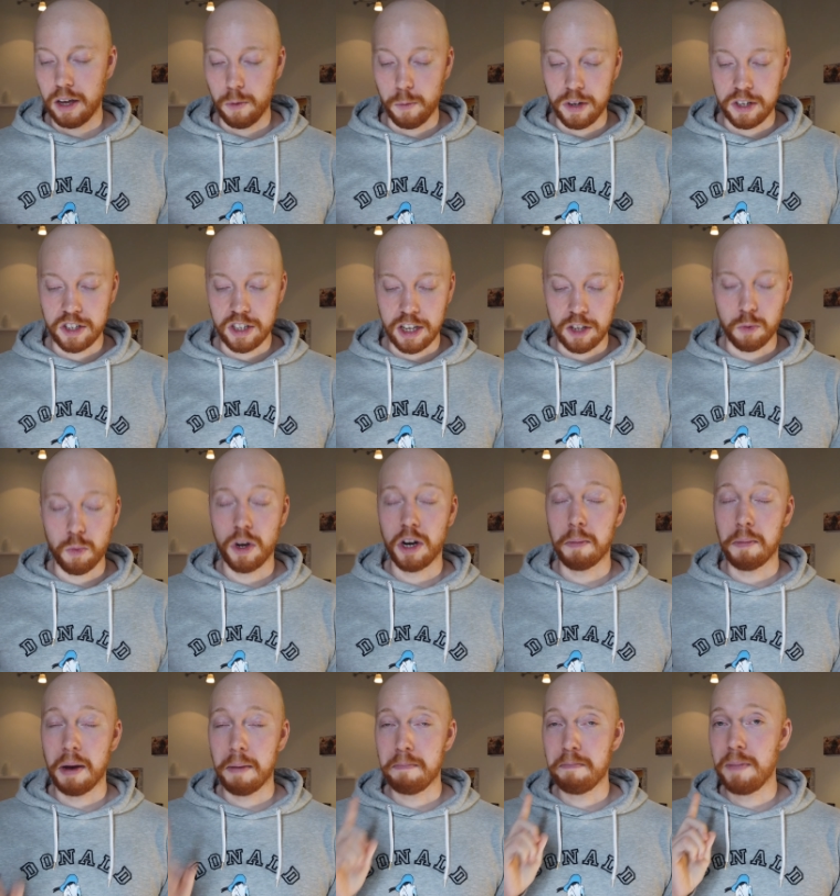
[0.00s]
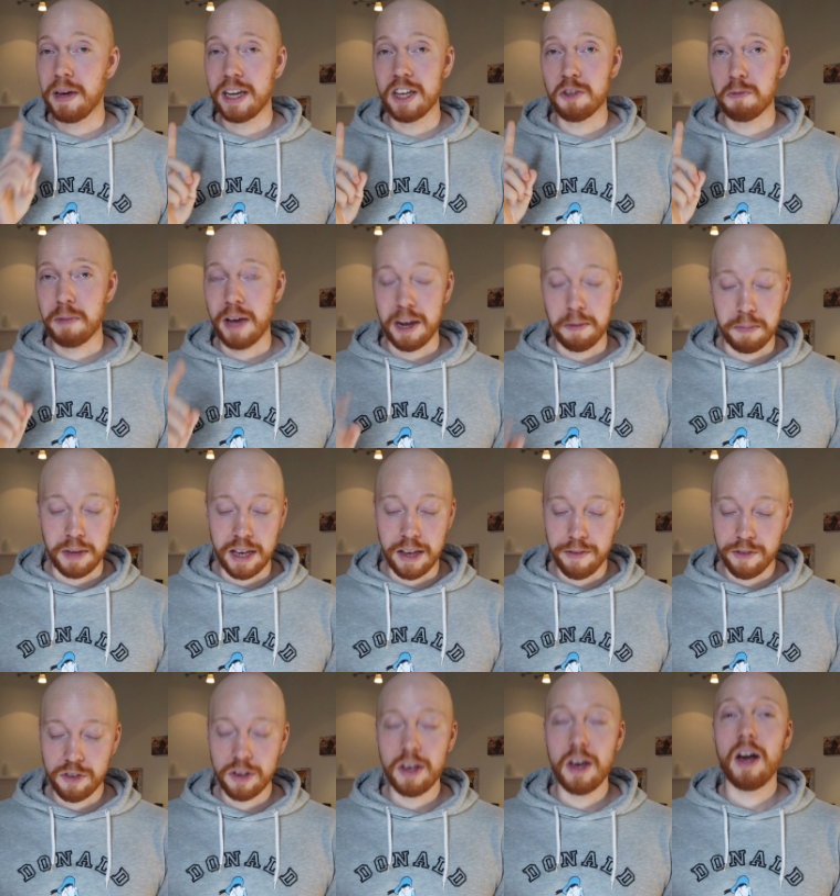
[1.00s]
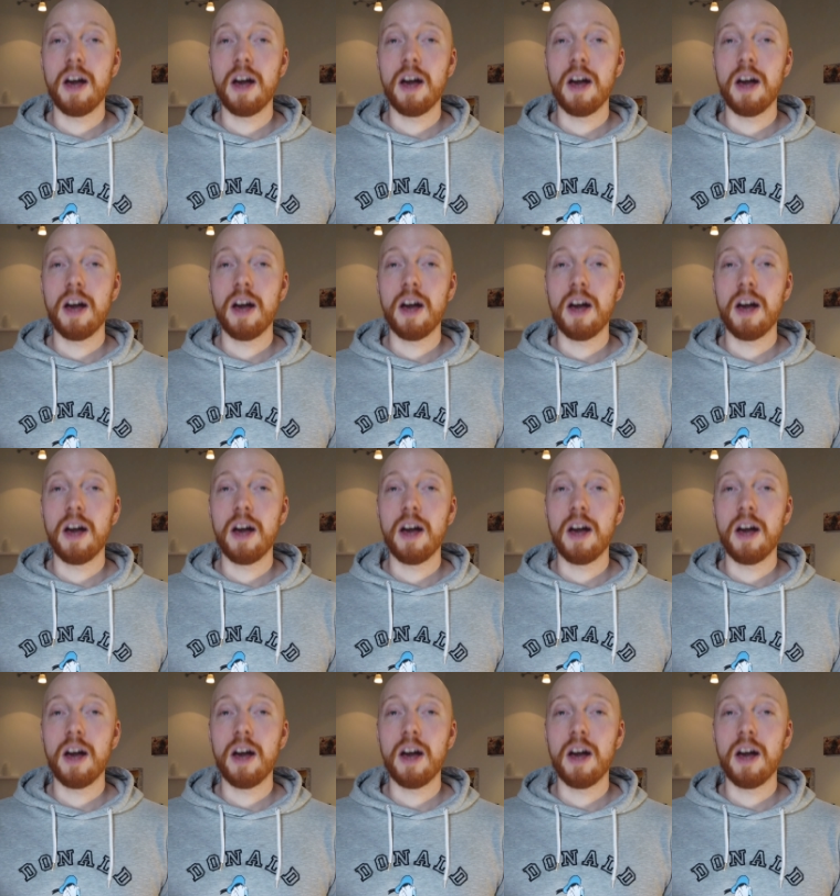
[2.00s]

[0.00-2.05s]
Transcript: which is one of my biggest pet peeves.